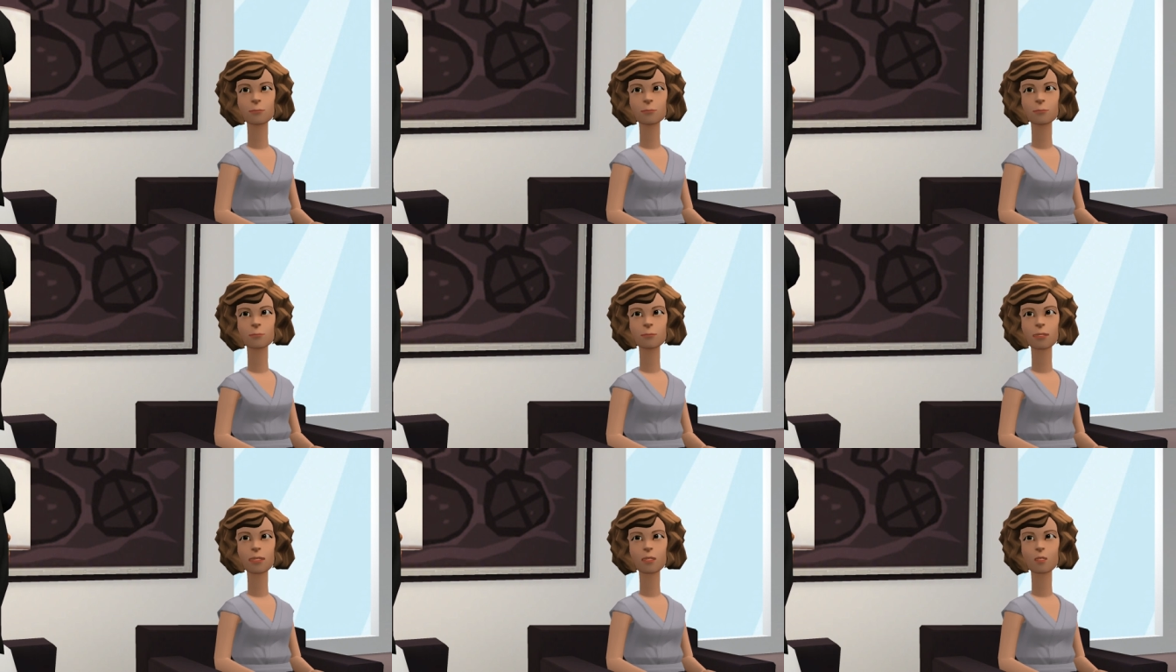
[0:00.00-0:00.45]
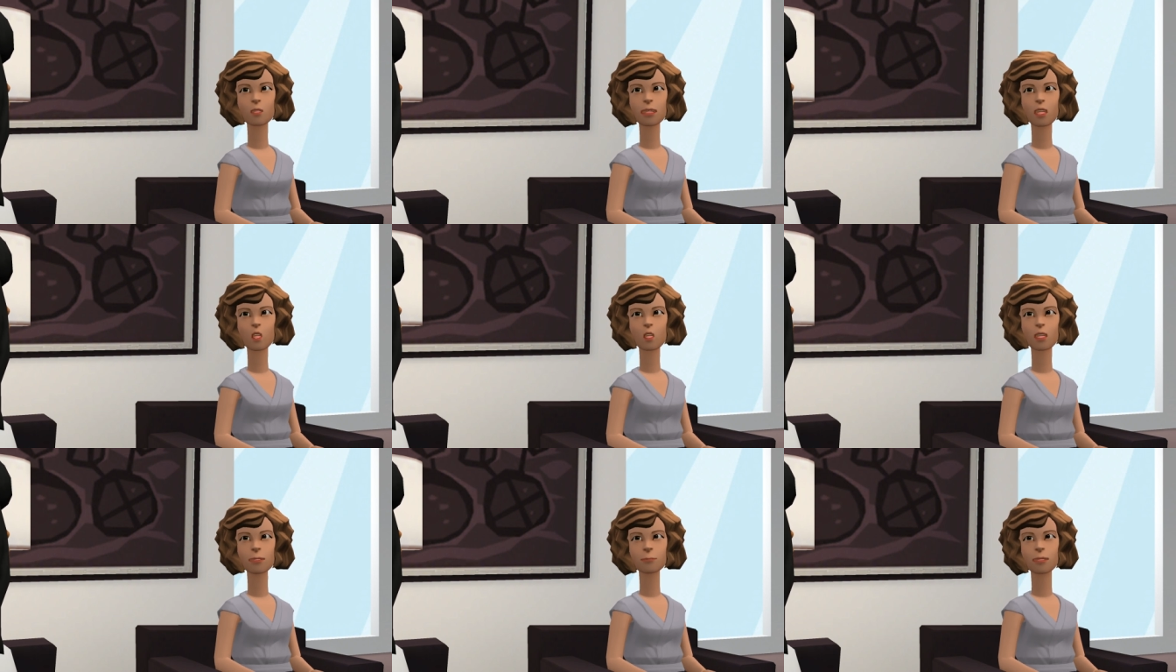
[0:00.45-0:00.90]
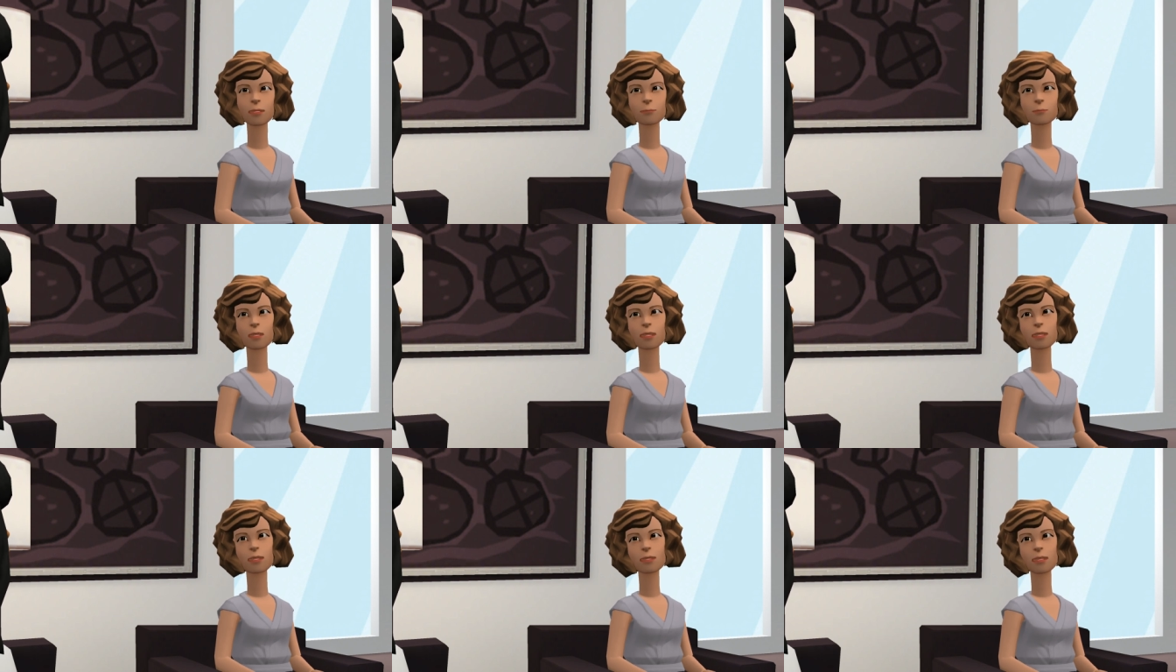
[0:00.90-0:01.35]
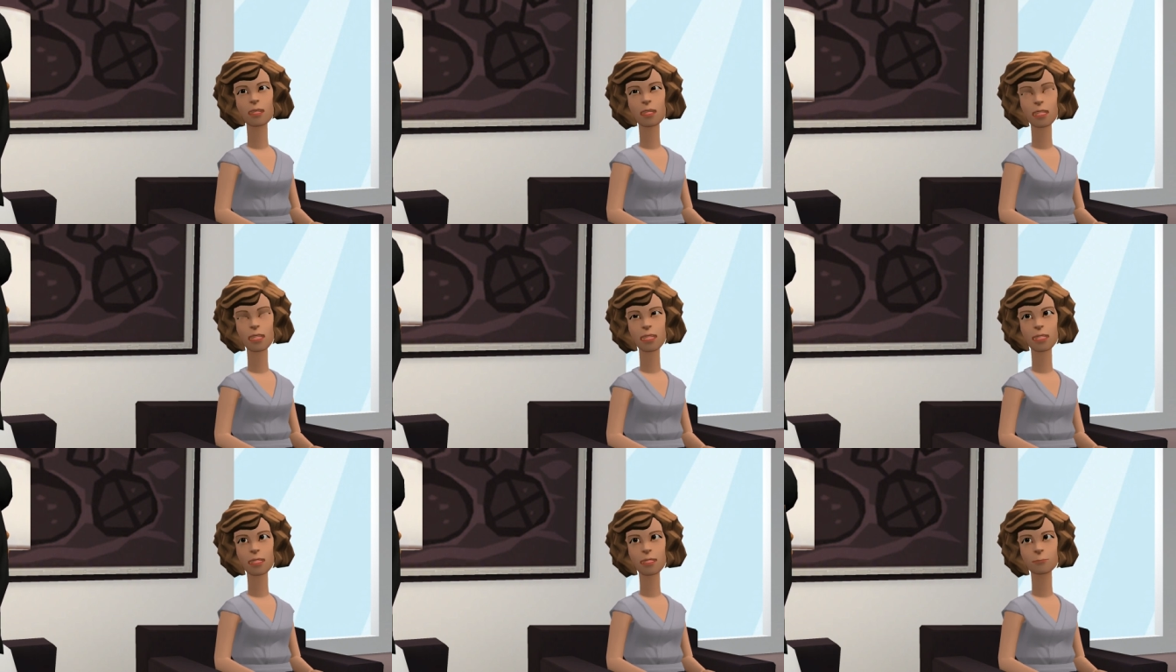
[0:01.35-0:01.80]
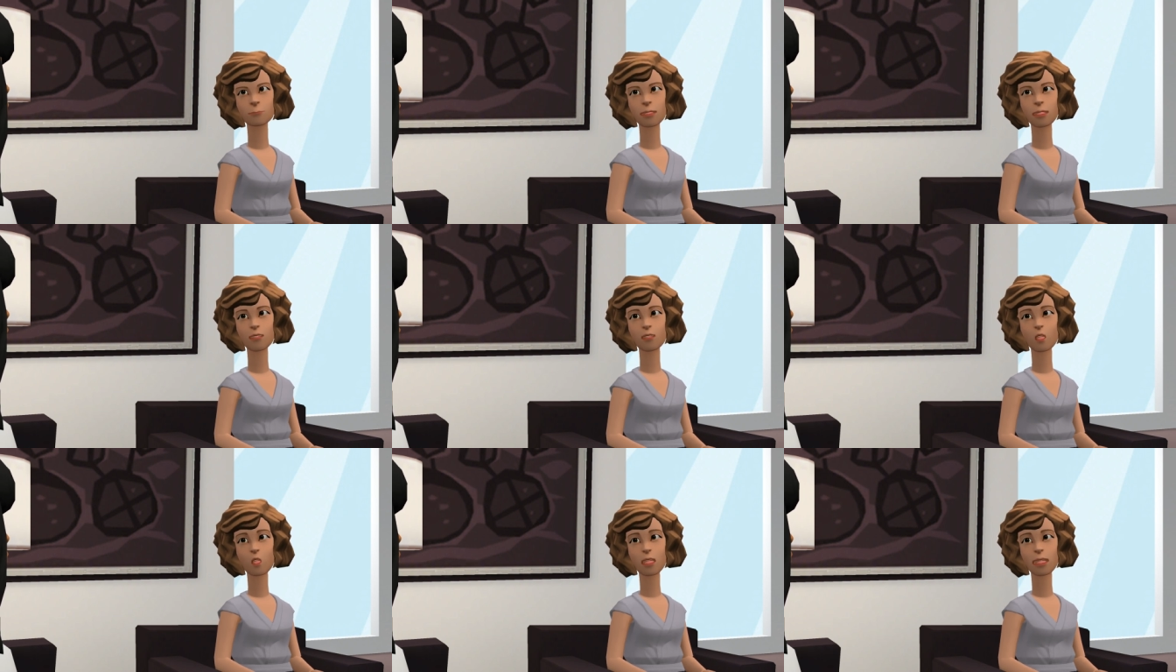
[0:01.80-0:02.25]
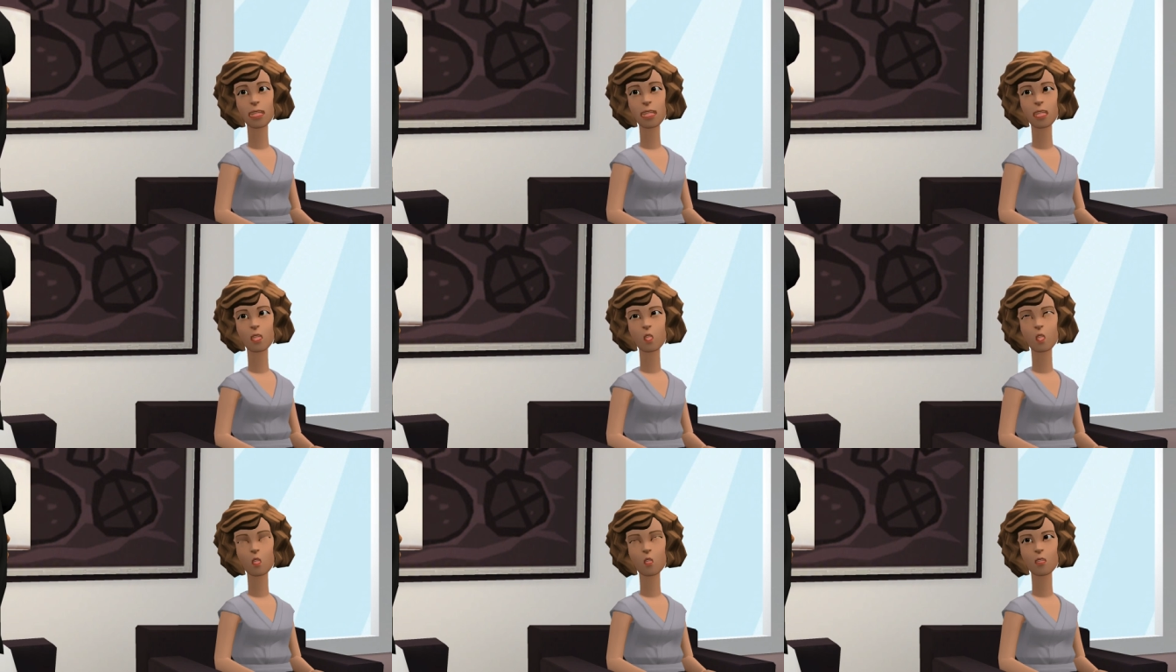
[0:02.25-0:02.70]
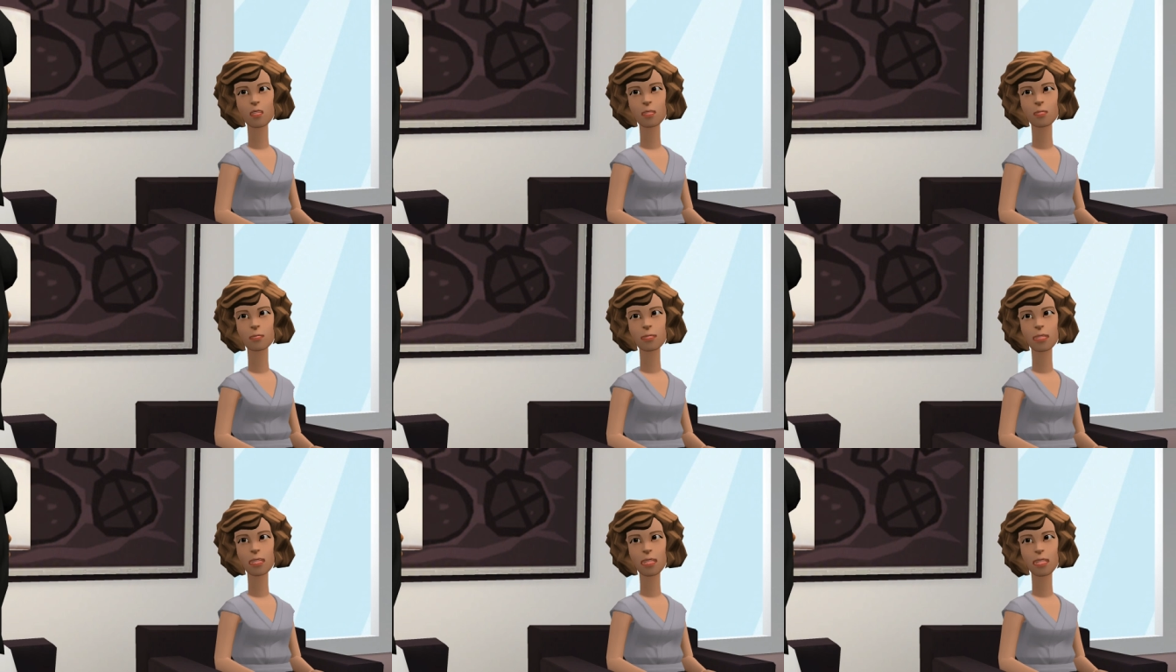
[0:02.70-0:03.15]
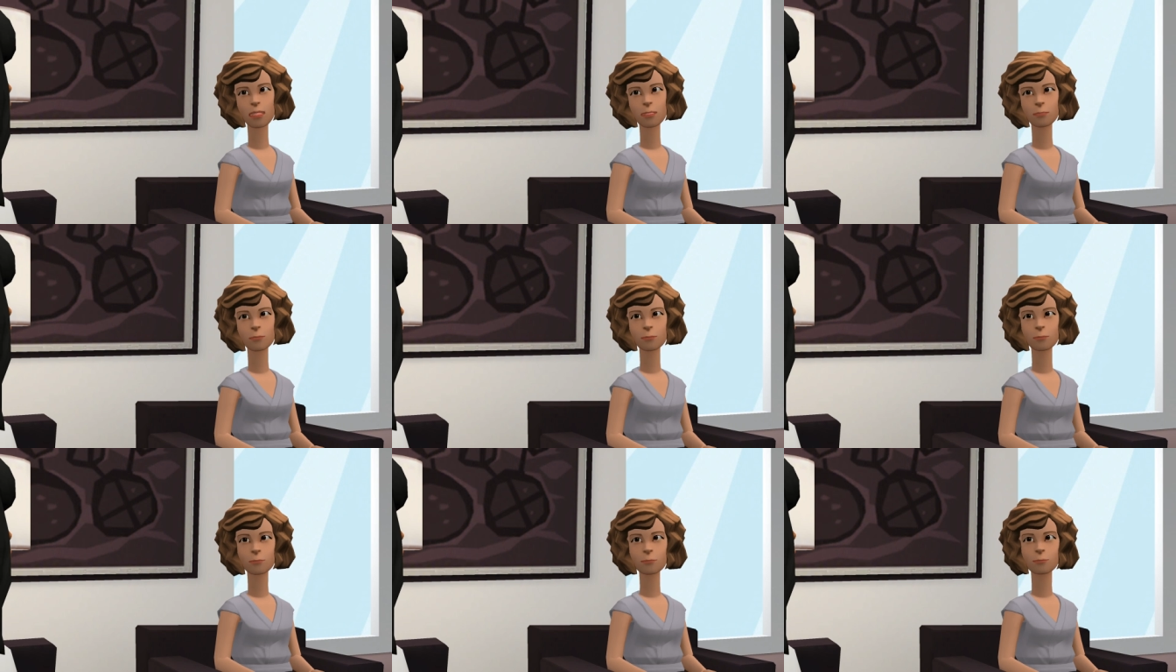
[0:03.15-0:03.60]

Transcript: I know you remember Isaiah chapter 42 verse 8.